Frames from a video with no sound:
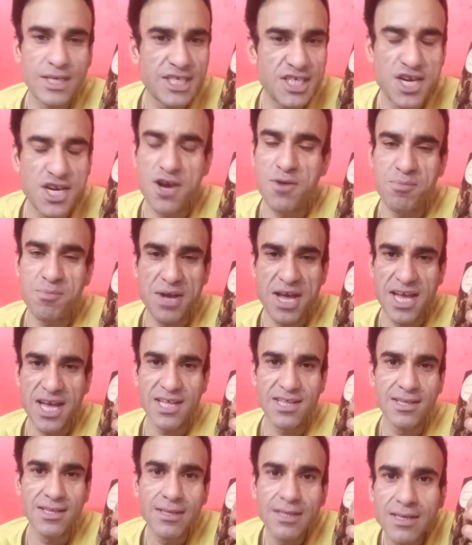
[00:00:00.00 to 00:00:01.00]

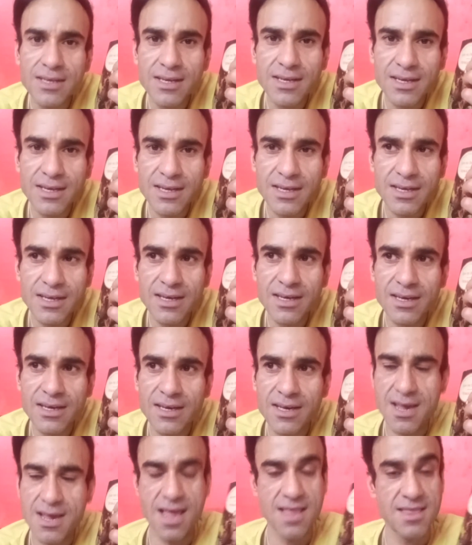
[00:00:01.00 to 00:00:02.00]
pain.
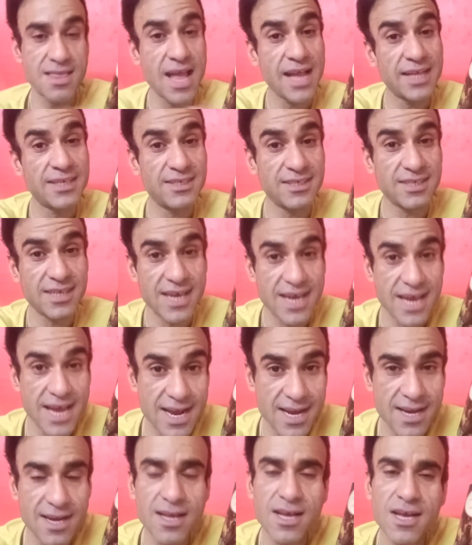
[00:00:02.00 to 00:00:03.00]
And that's
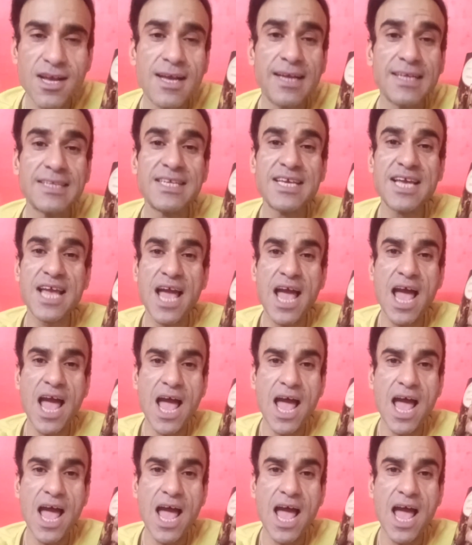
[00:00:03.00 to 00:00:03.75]
it. The